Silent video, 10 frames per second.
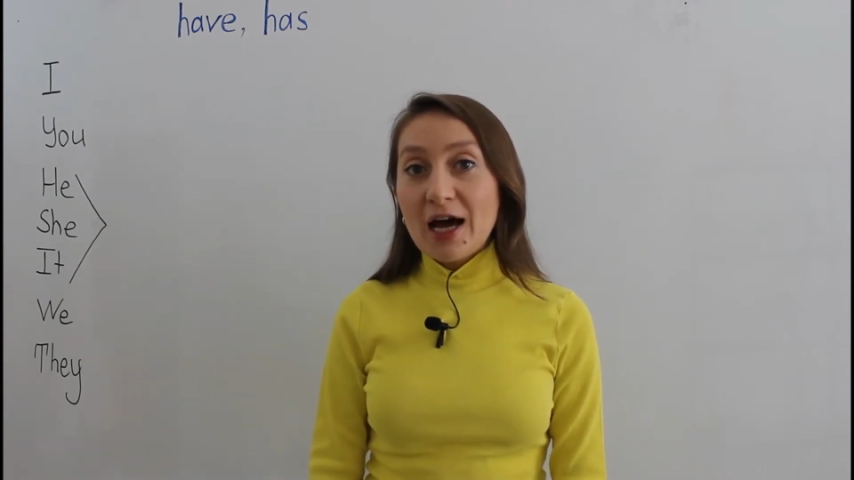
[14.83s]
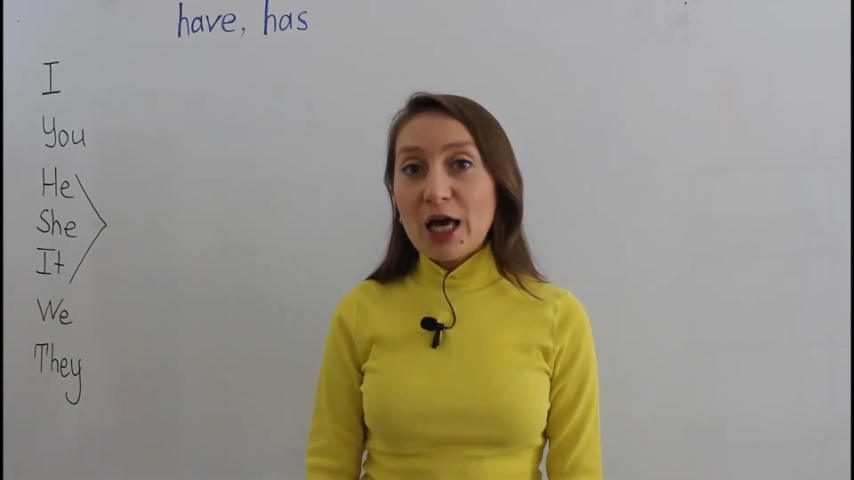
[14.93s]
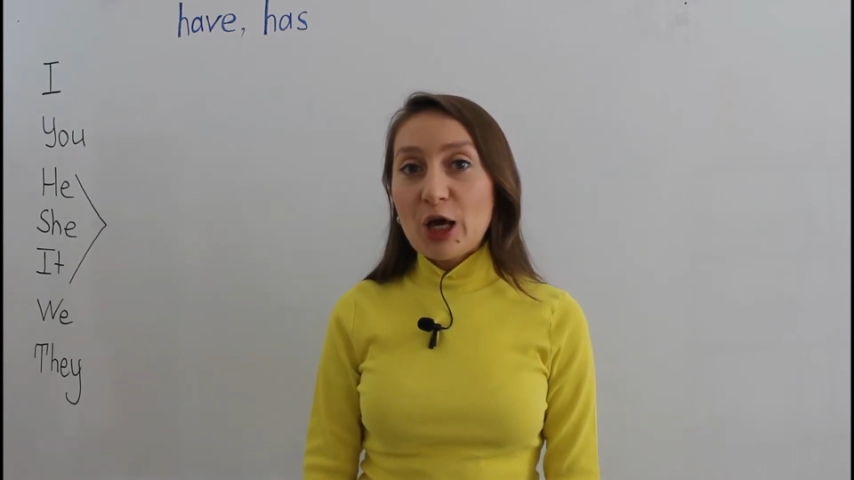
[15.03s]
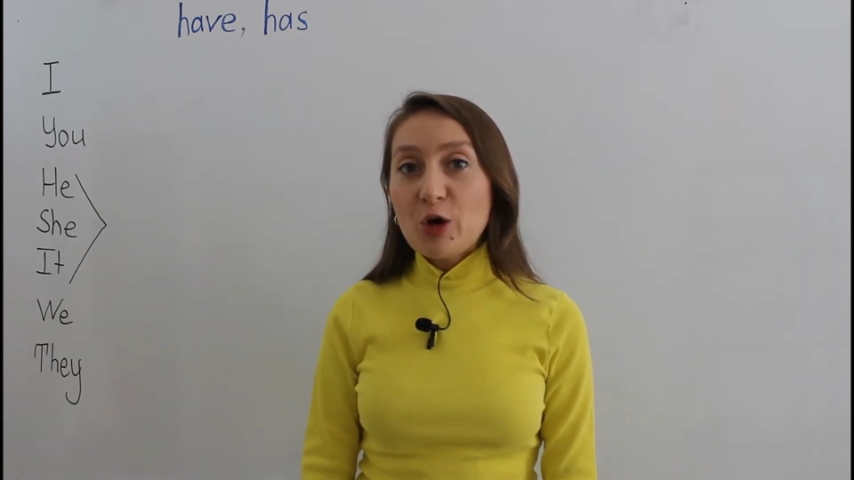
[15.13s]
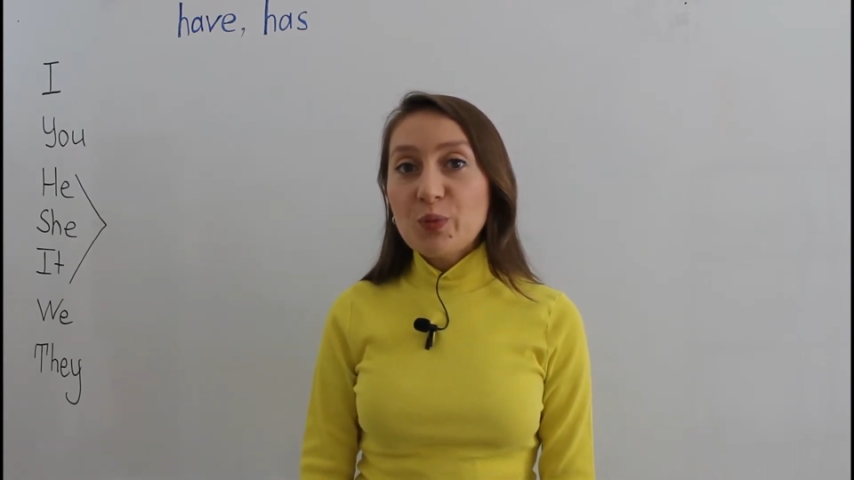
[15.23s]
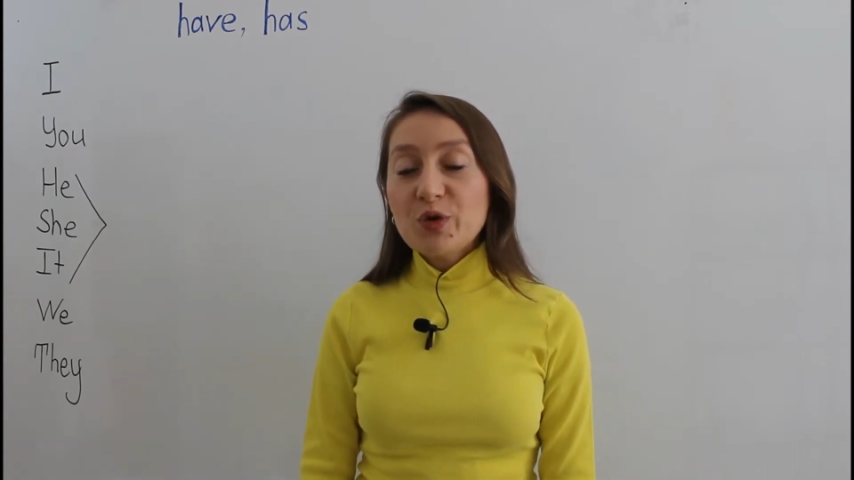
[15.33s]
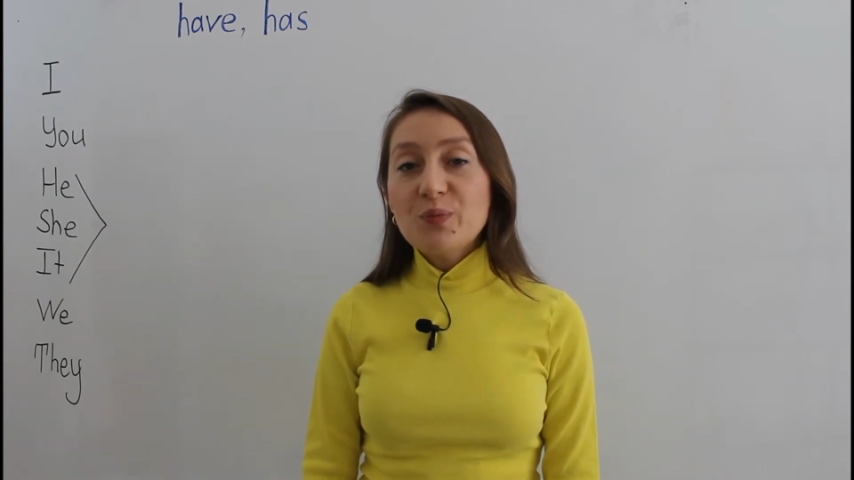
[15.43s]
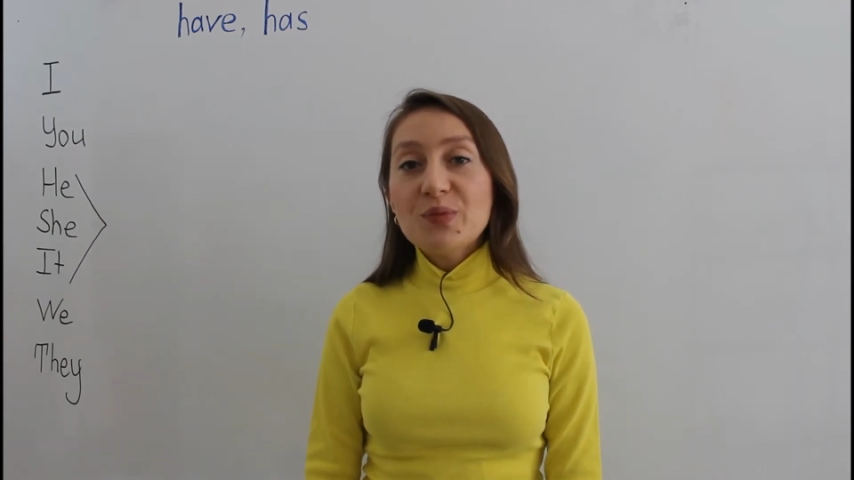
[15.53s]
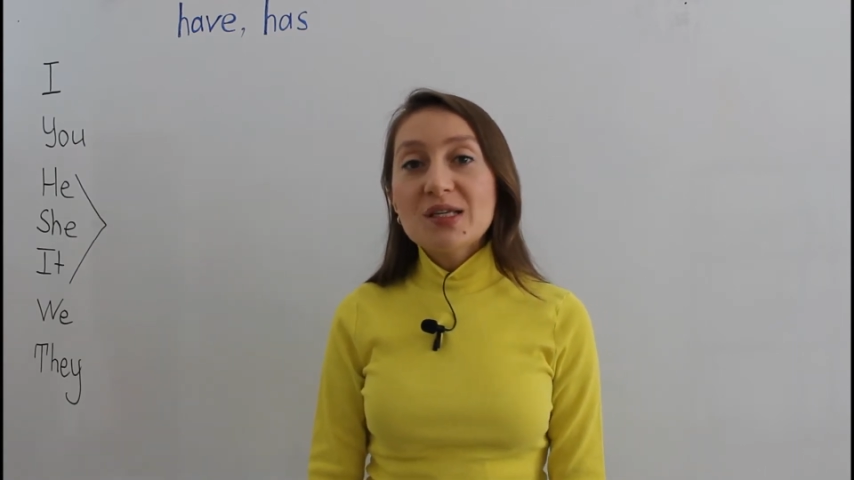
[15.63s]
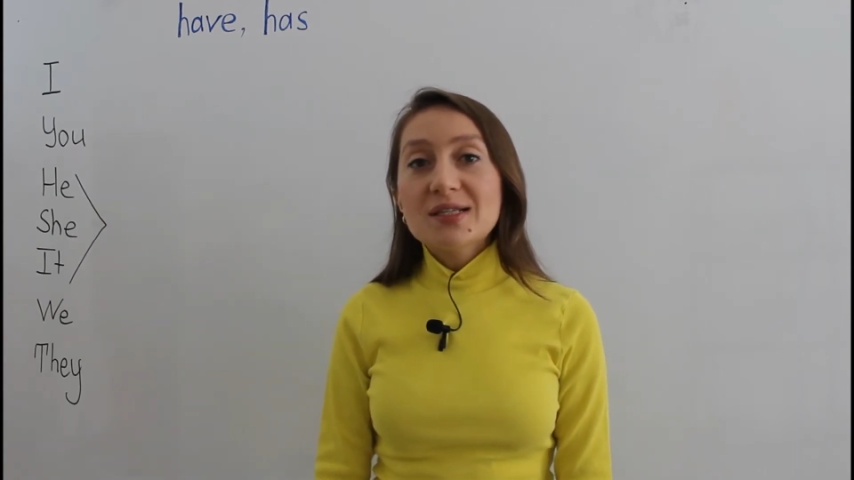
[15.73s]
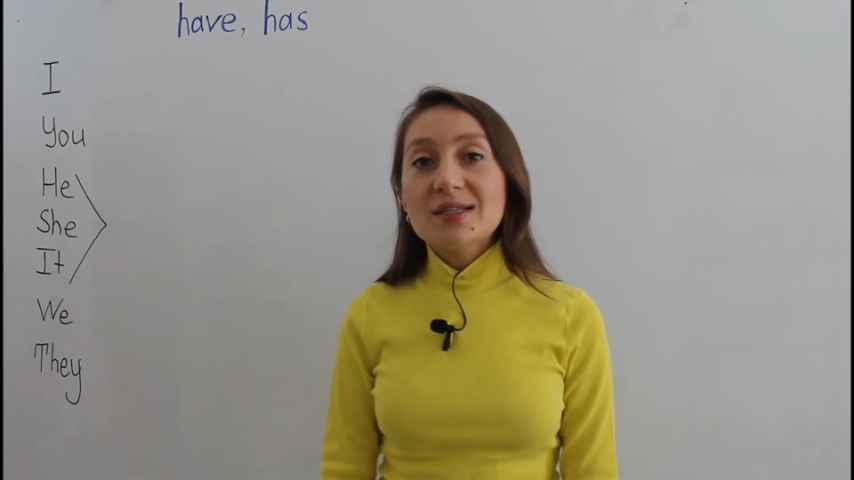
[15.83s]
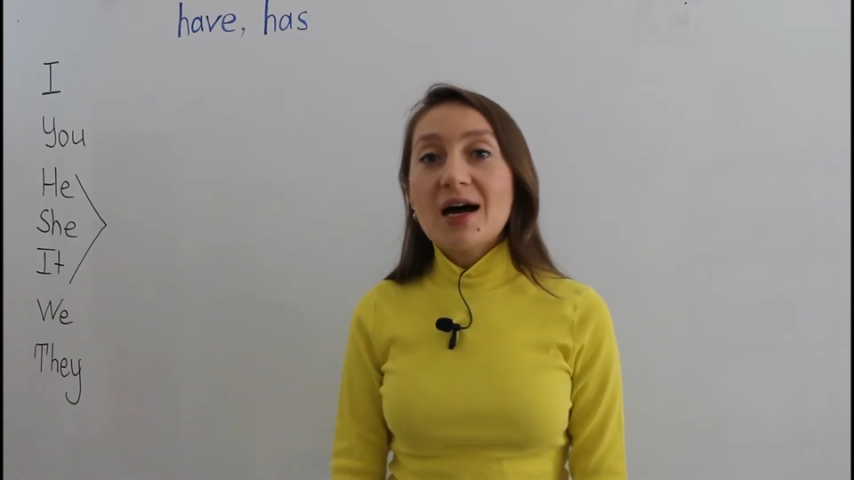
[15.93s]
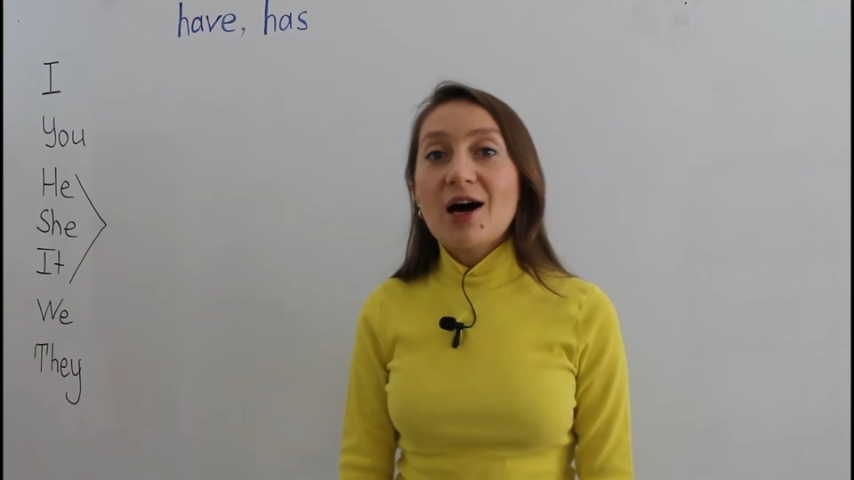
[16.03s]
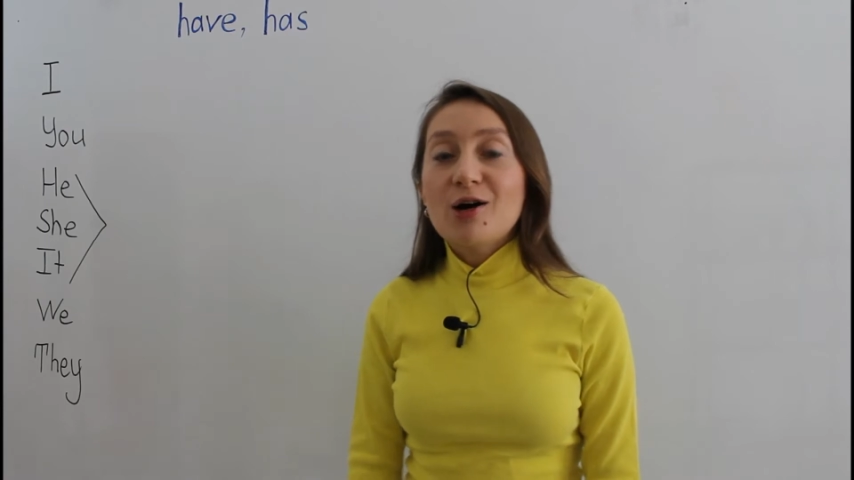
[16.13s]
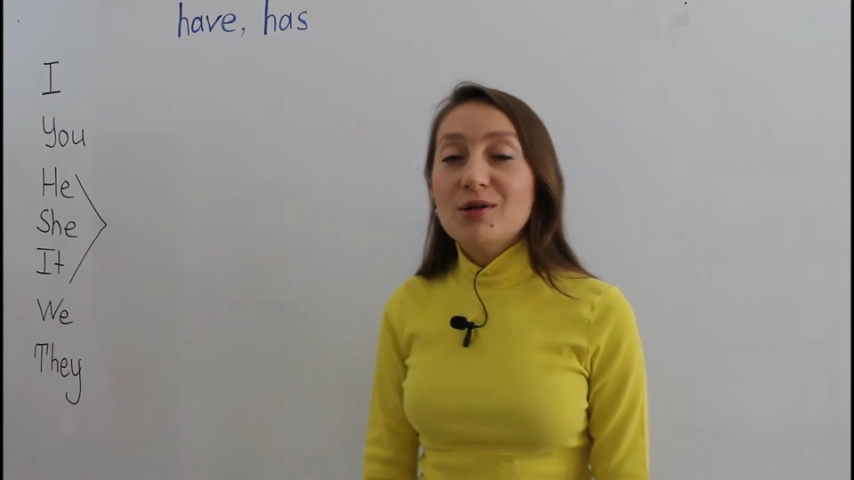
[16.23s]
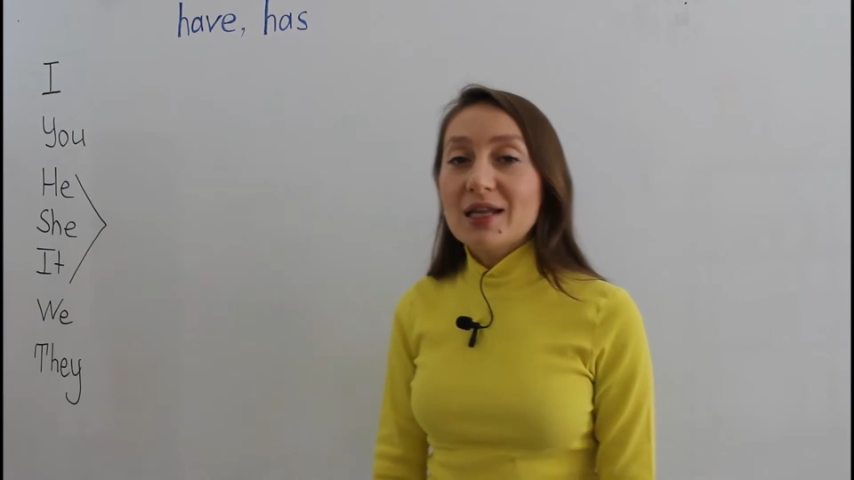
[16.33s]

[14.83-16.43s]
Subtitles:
I hope you missed our